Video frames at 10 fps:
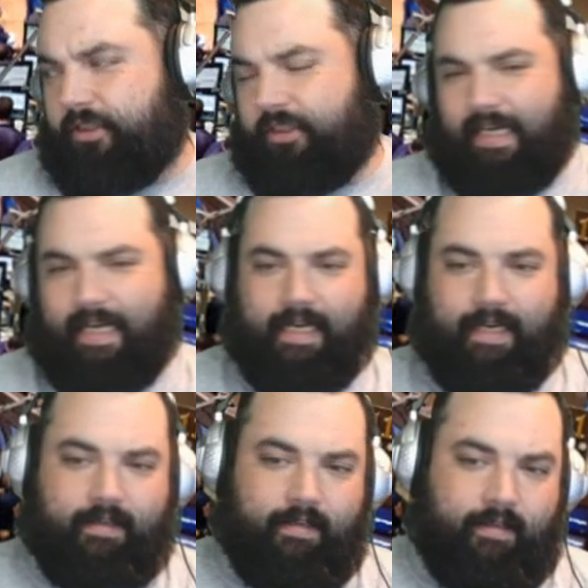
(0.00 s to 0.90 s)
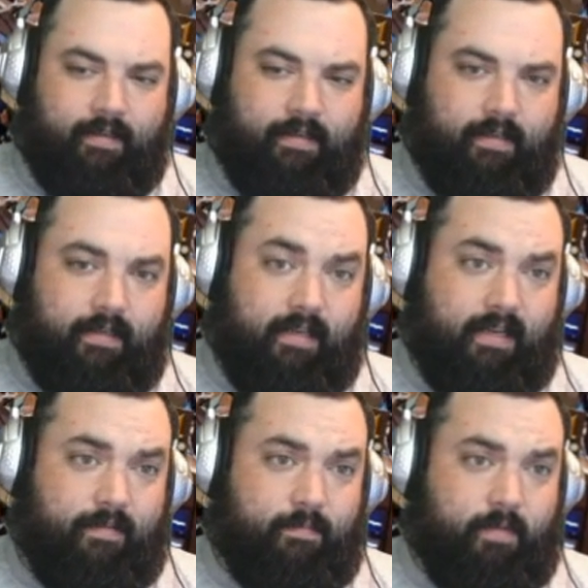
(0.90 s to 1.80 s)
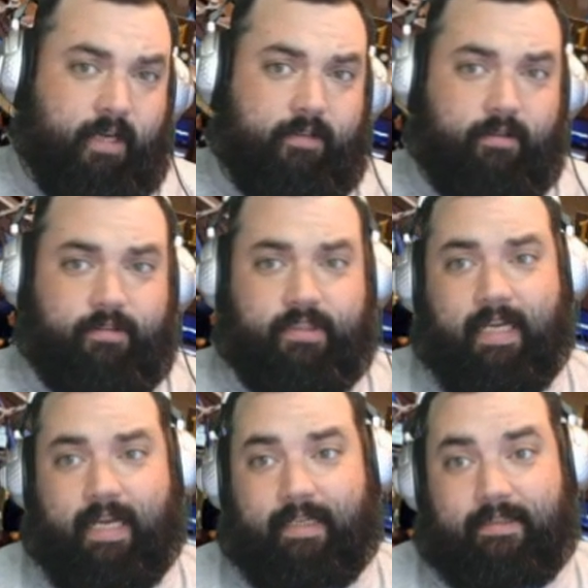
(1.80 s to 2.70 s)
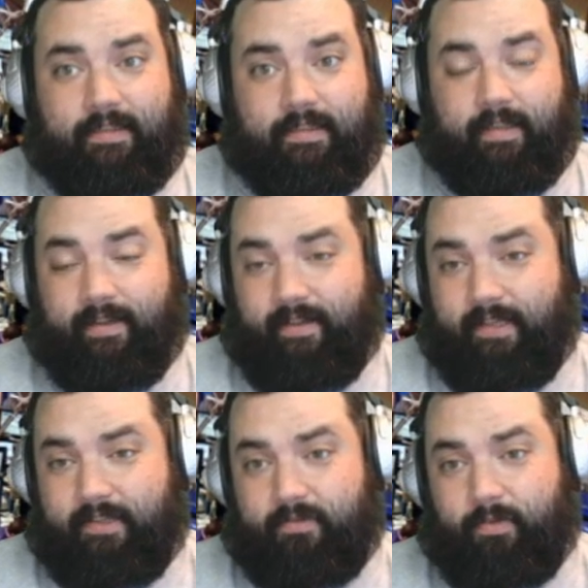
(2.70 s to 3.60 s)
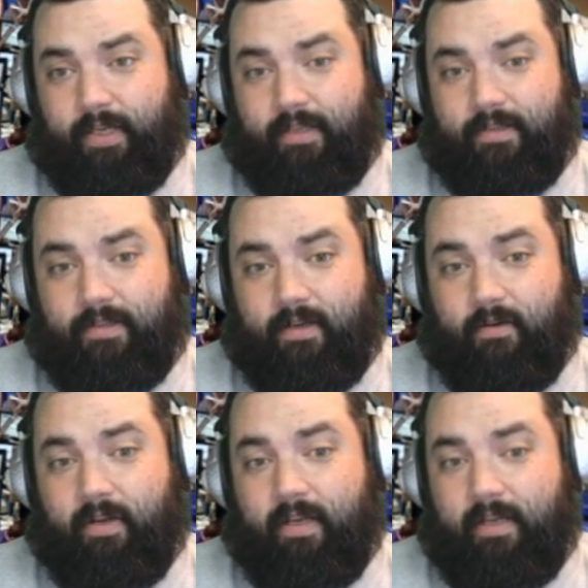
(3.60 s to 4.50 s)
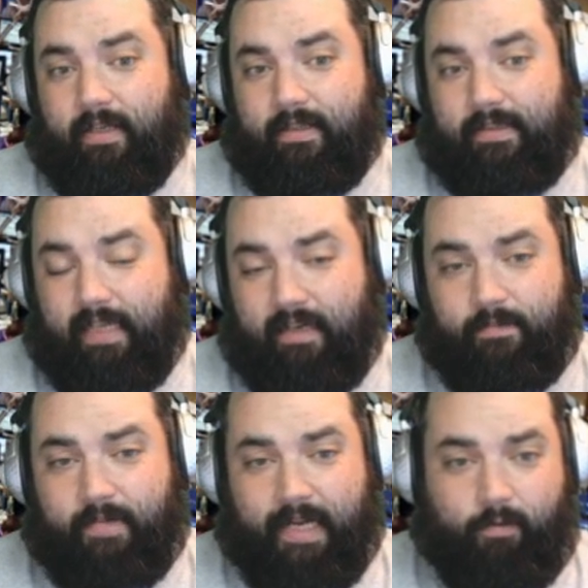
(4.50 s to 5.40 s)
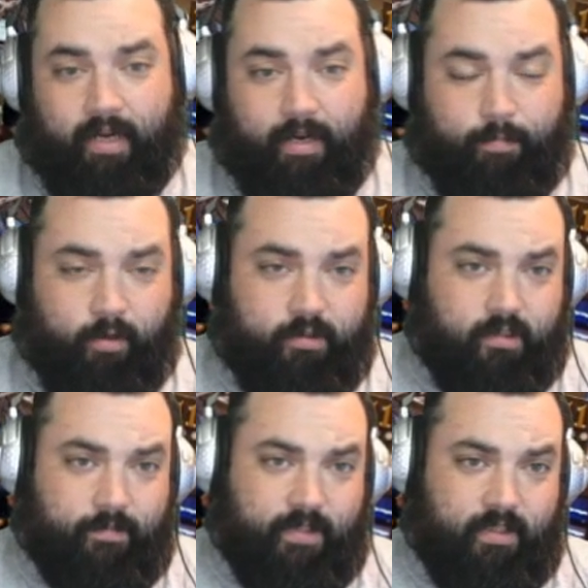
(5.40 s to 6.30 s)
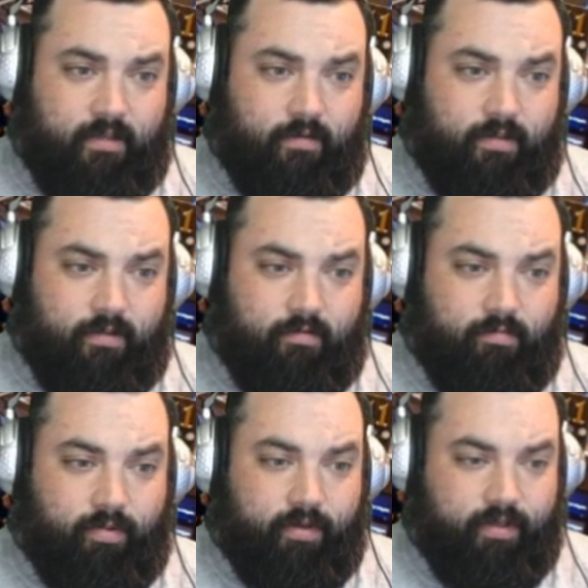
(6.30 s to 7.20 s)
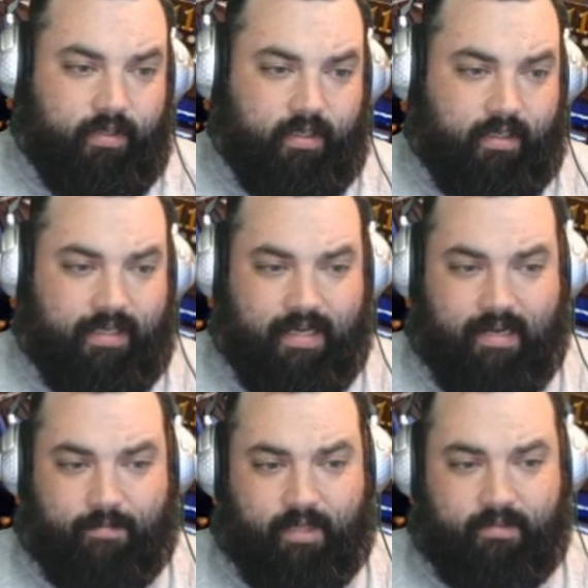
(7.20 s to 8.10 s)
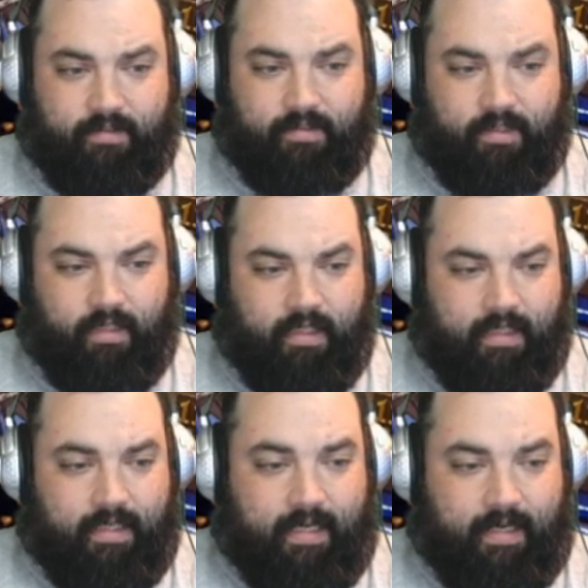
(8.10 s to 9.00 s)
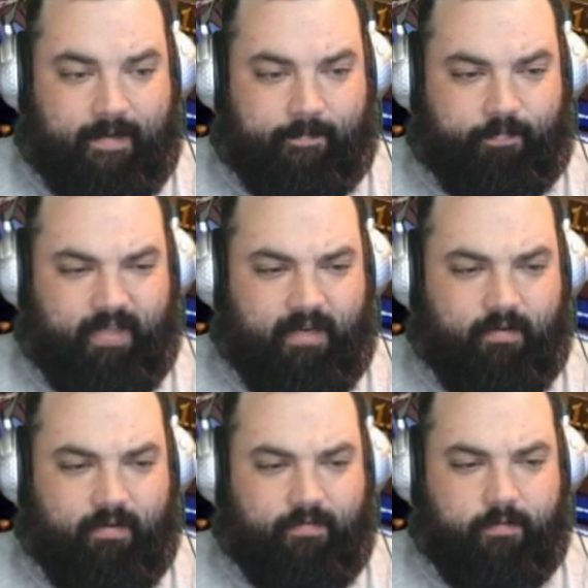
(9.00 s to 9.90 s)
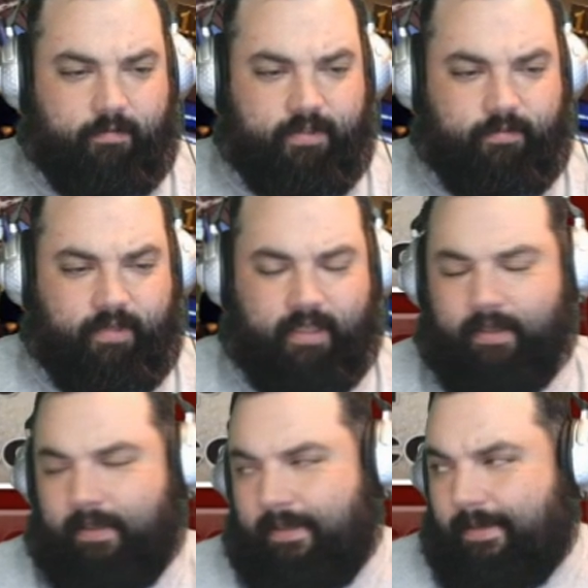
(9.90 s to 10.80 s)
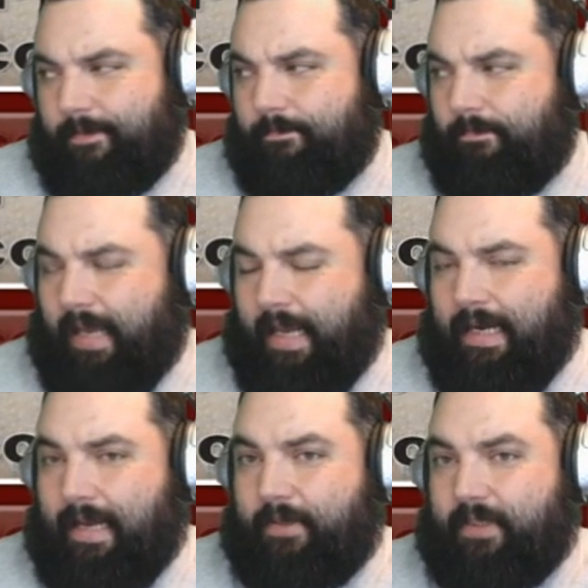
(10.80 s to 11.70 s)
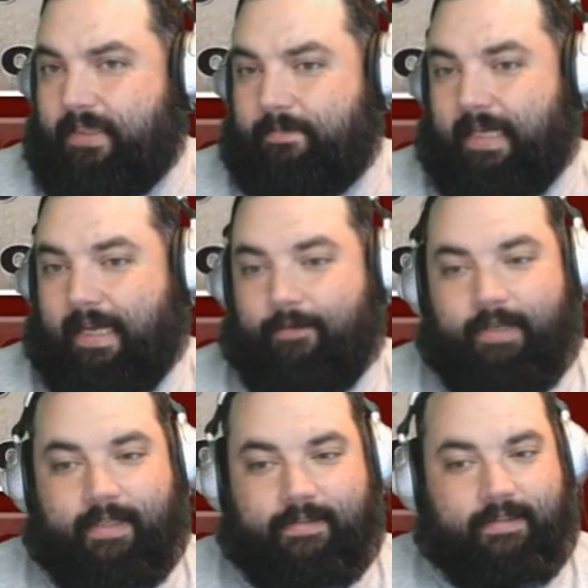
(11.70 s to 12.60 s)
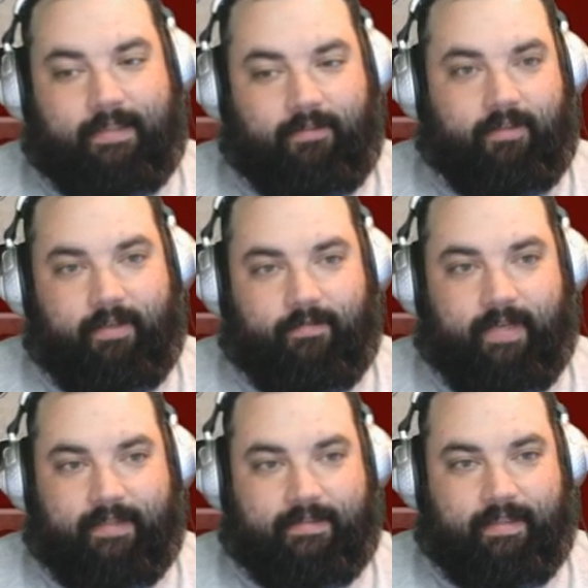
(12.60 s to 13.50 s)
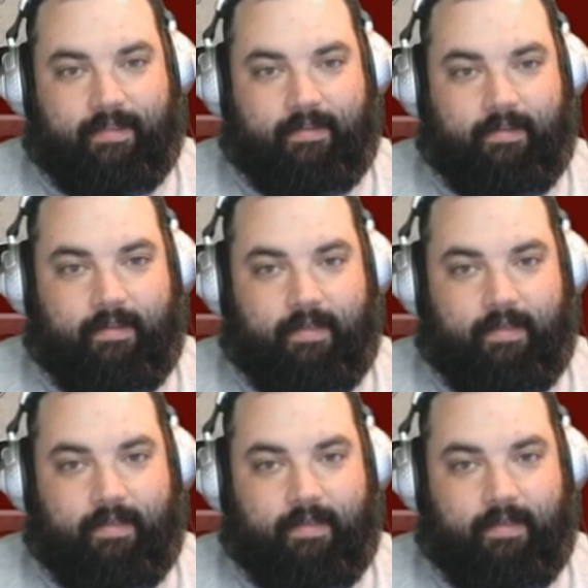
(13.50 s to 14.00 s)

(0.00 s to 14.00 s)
shot micro stocks this week. So send them my way, post them in the YouTube comments. I'll review them this week. May not be something I would necessarily invest in,